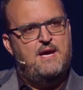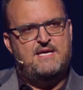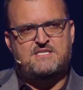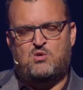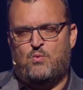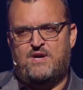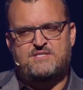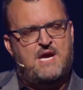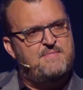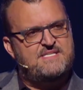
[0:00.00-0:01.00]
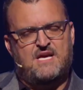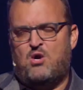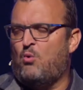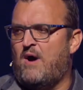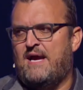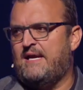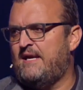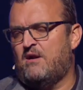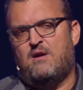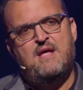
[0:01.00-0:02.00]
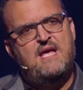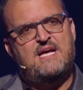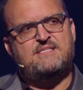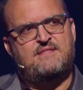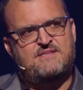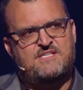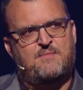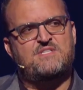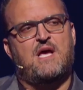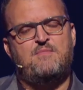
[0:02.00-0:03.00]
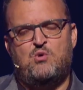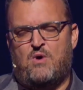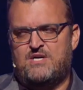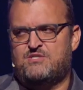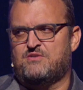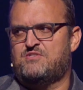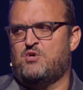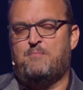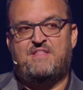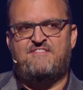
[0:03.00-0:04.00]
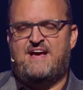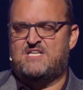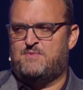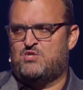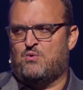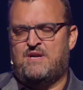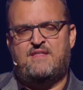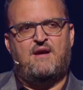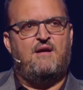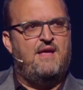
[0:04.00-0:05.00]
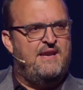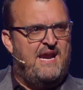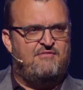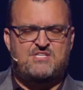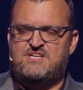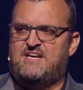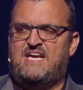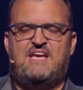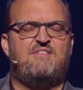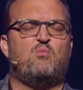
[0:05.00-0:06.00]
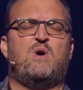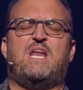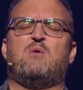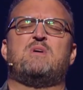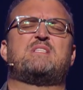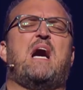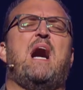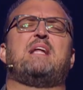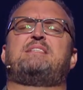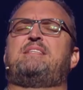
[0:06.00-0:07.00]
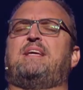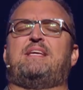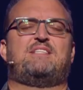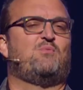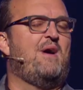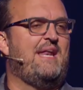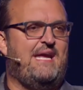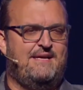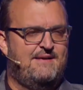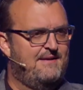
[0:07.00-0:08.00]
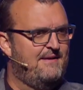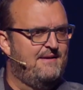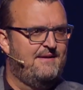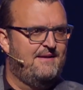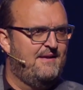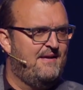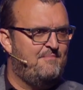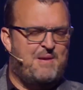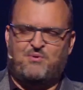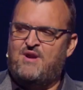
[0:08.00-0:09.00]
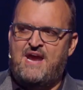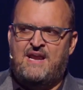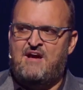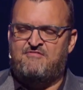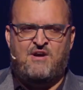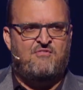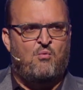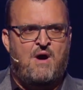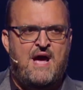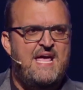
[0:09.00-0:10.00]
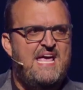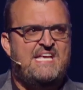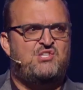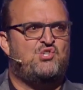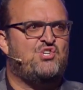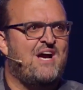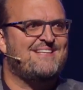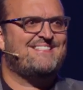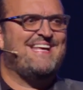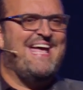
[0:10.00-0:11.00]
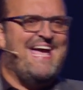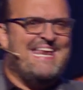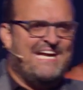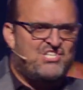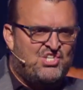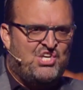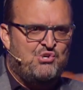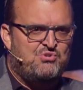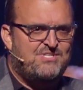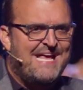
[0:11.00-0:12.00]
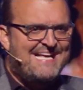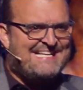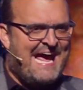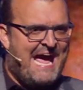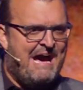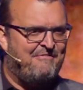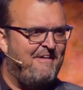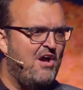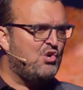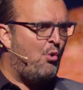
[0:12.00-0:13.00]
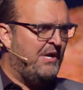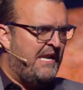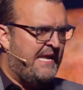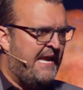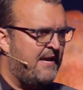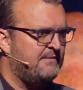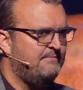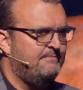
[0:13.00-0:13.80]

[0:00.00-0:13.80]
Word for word: I said, wintertime, it's like Hawaii here. I said, in the summertime, you watch, there'll still be the vast majority there. And every Sunday, even when it was hot, sticky, sweaty, people are hanging out forever. Why? It's just an excuse to have koinonia.